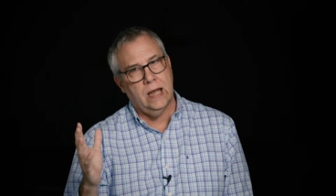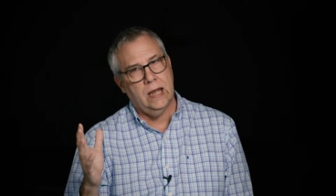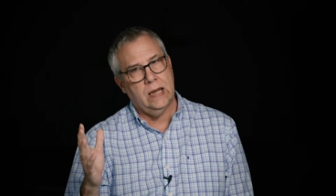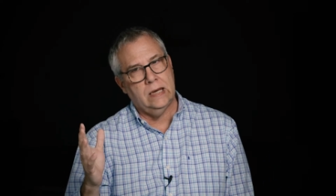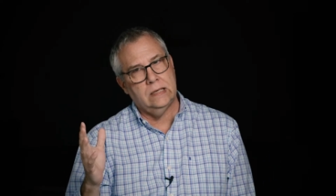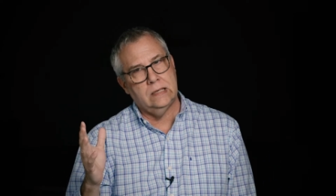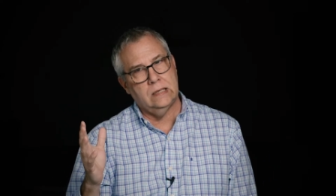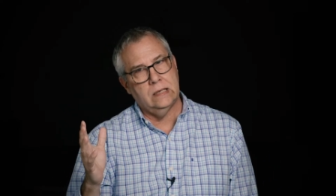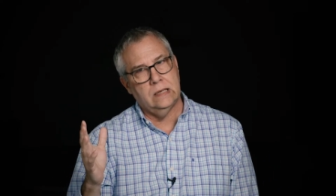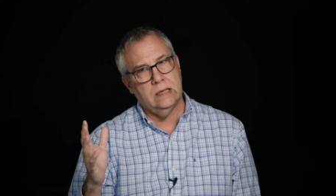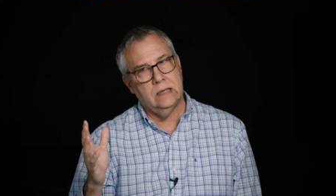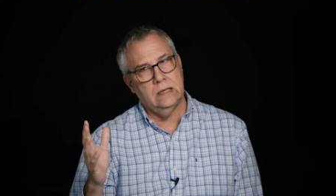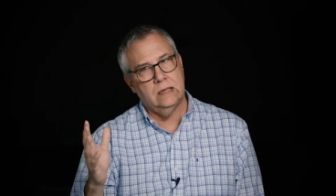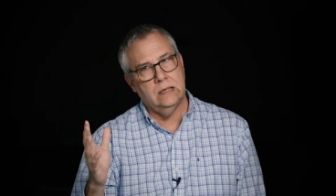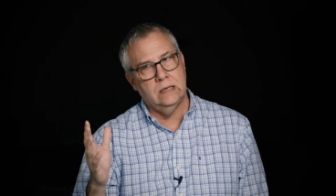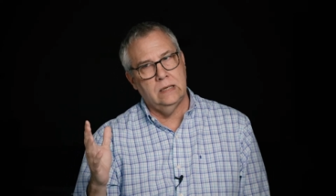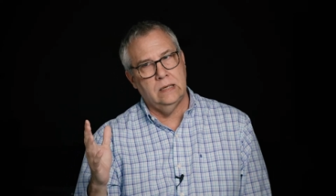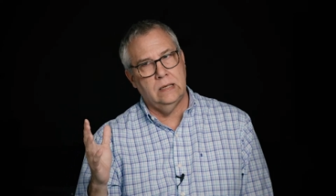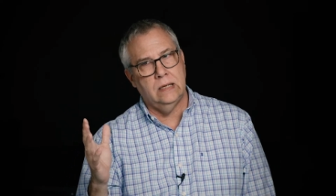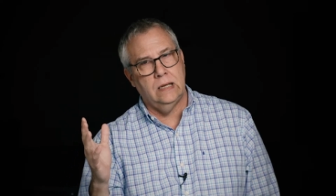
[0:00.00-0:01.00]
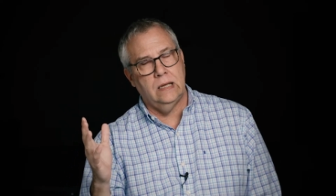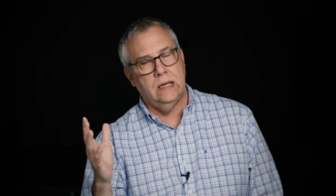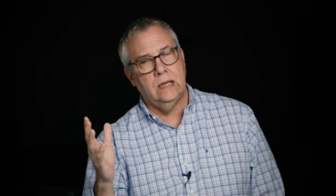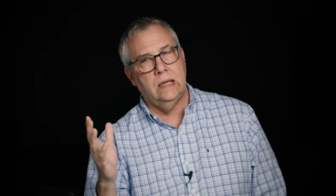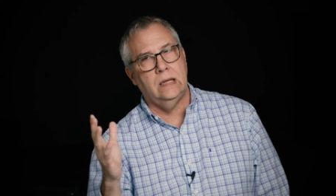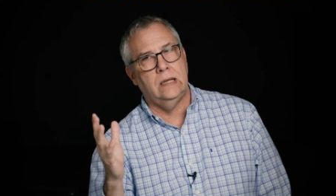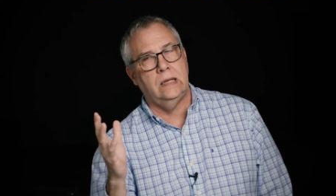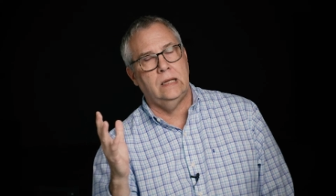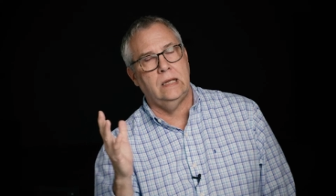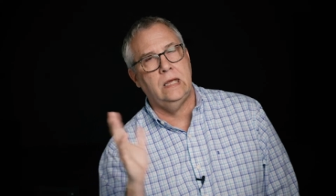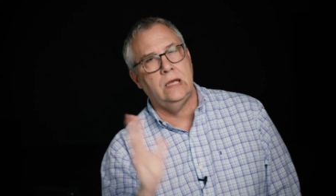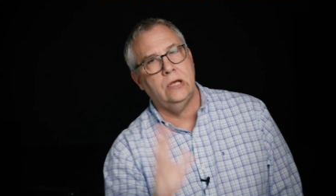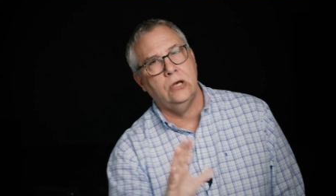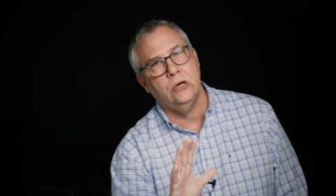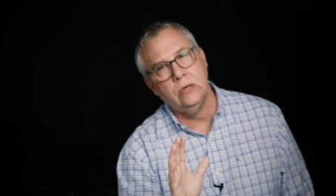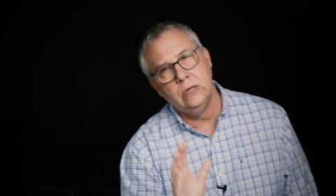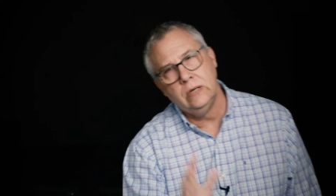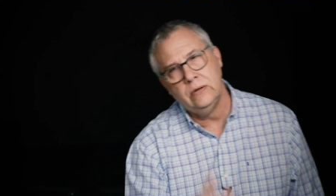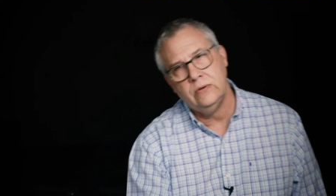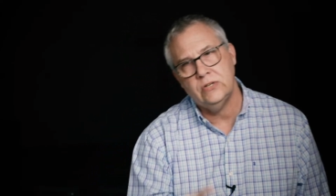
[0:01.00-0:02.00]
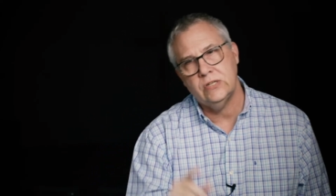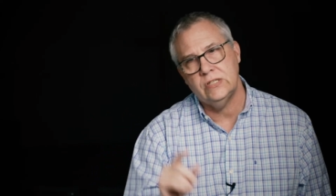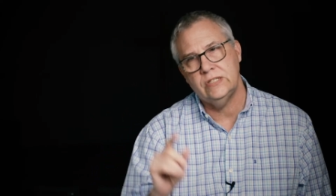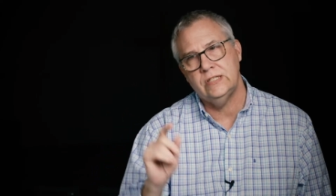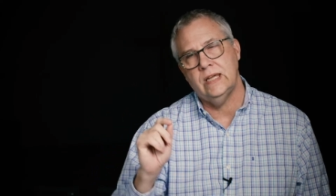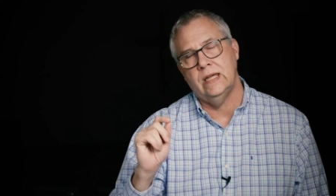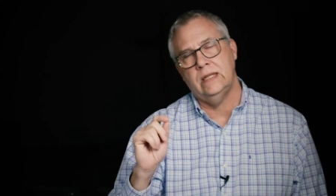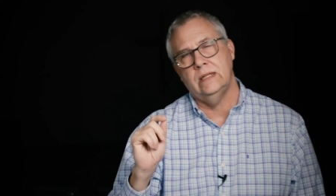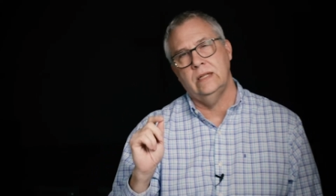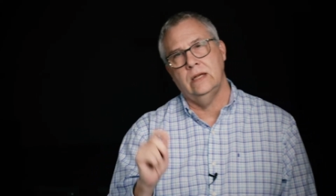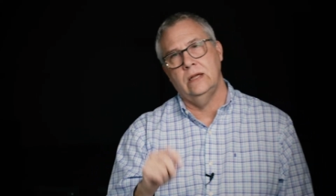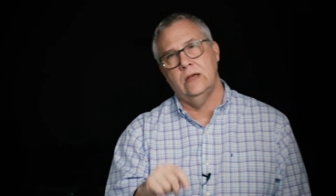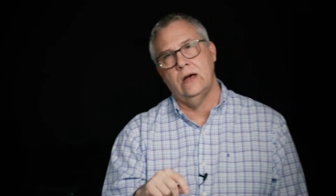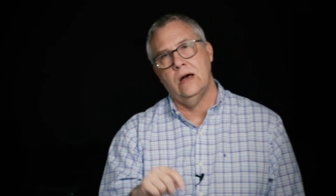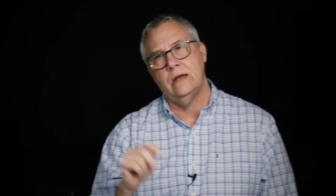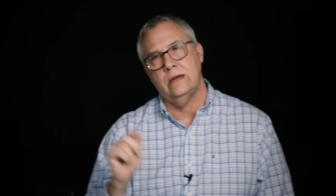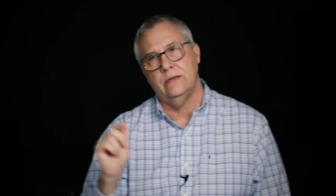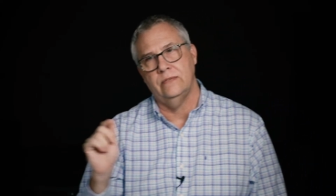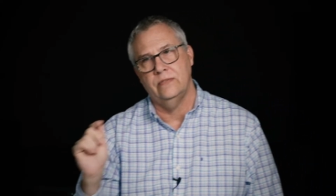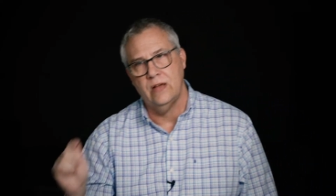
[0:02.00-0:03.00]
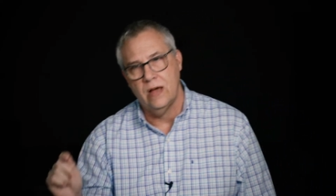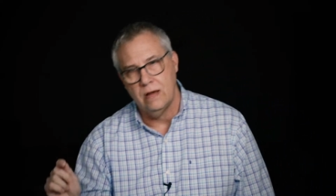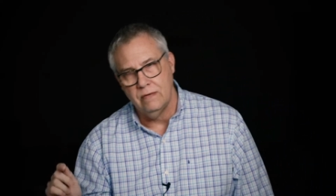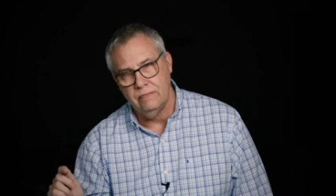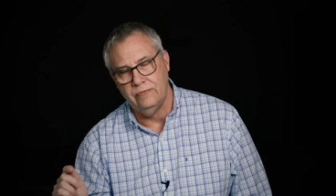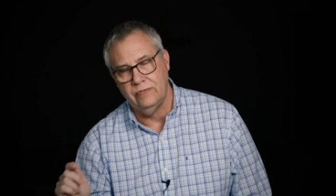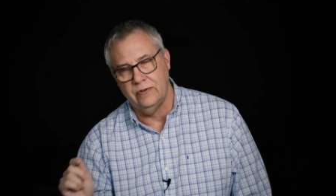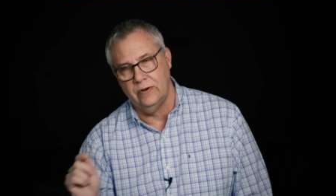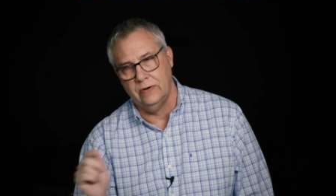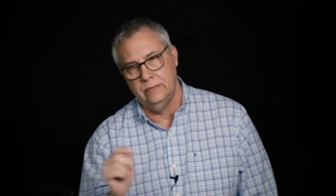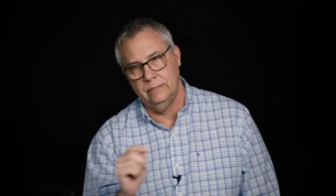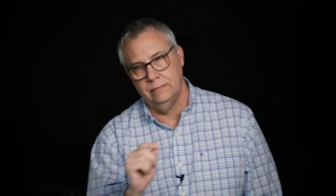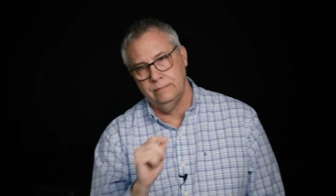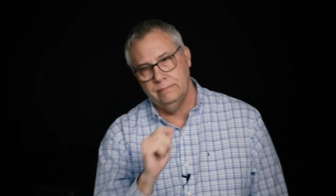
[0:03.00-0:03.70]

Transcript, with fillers: And he could have just said the God of comfort,